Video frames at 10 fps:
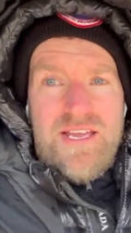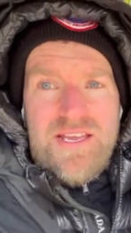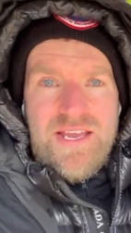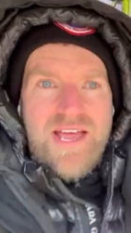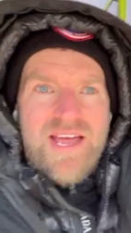
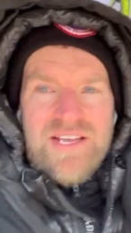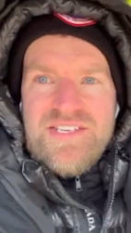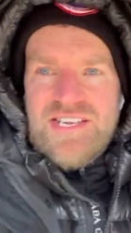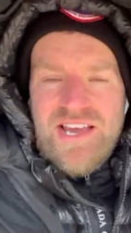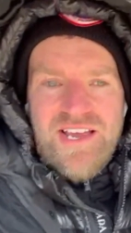yeah,
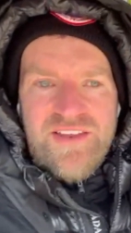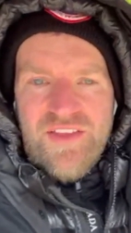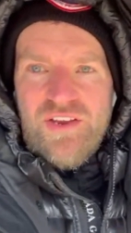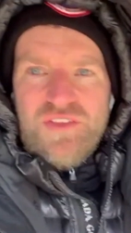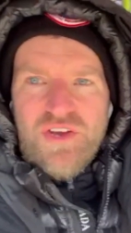it's
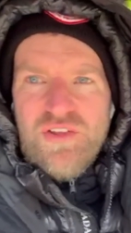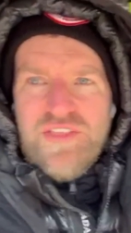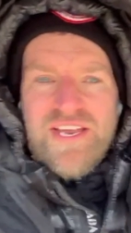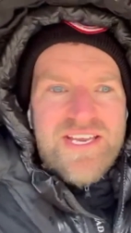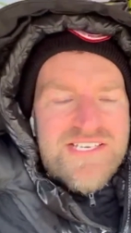the good
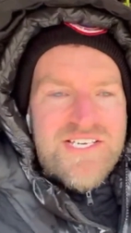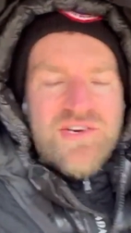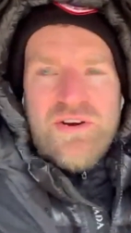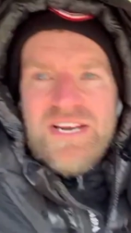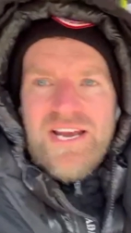thing is it's
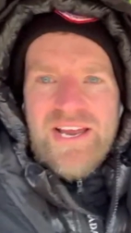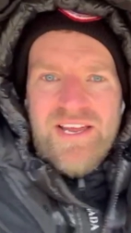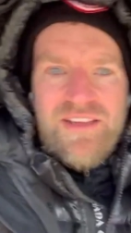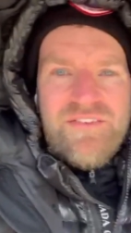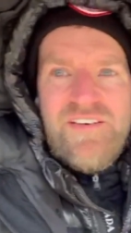only like
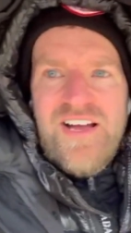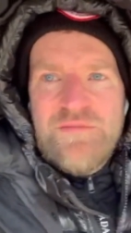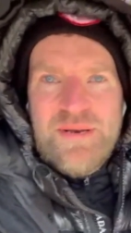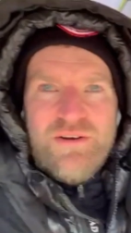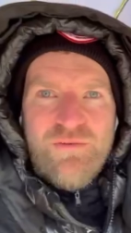a
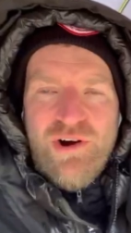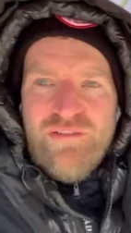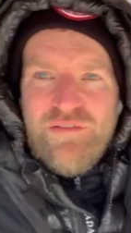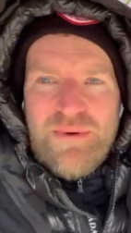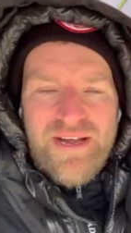5-minute walk
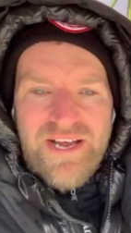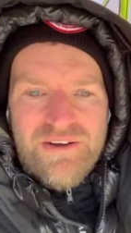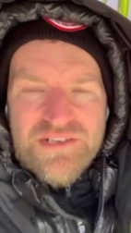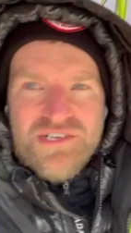from my house,